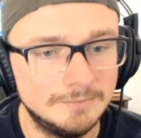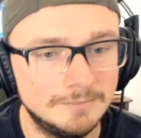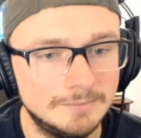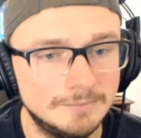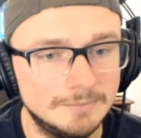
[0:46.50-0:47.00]

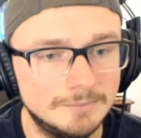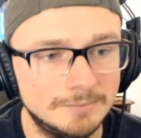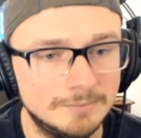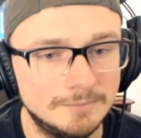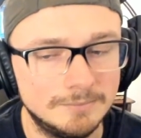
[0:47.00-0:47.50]

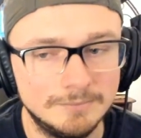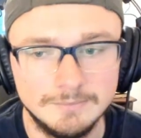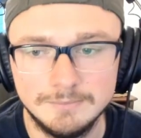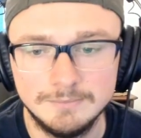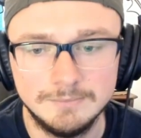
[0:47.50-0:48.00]

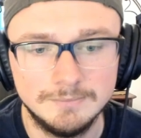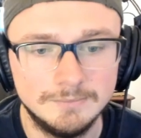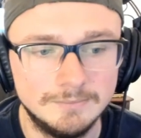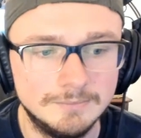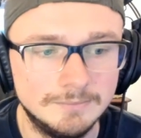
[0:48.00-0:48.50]

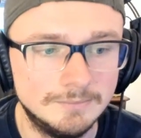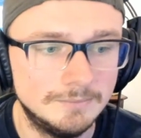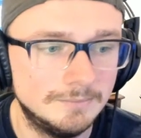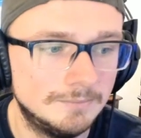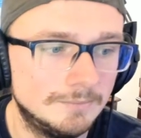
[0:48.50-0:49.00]

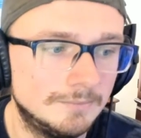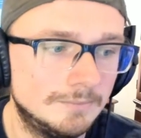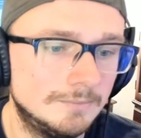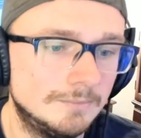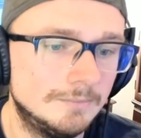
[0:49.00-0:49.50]

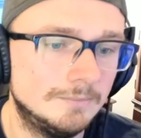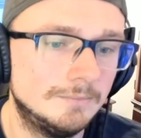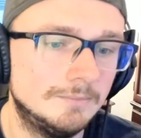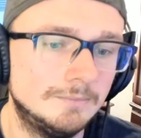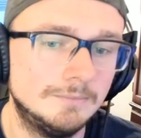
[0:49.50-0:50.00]

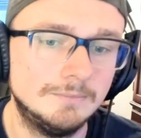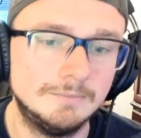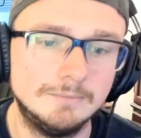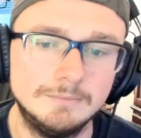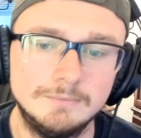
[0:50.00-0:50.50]

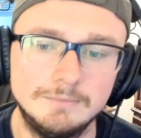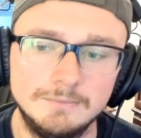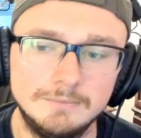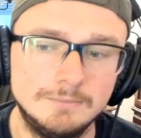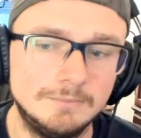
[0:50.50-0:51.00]

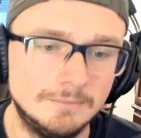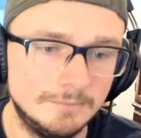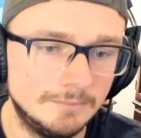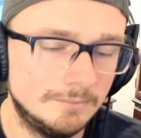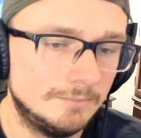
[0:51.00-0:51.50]

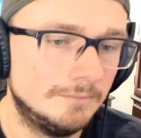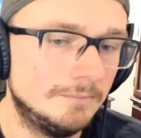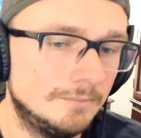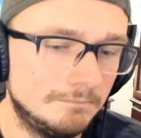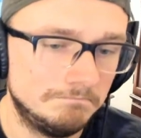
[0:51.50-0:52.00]

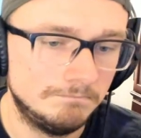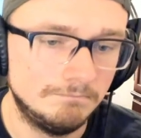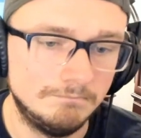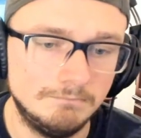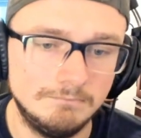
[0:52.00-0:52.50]

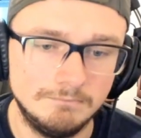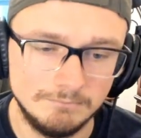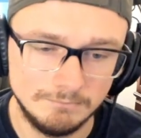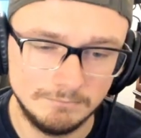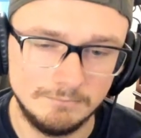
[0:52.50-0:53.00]

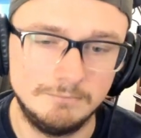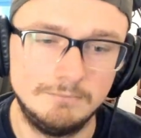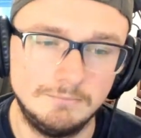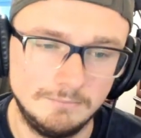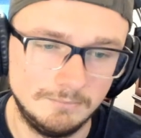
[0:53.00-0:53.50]

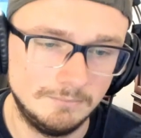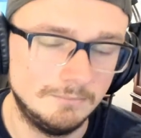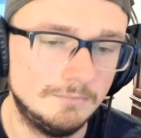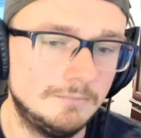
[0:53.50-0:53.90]
Nobody speaks.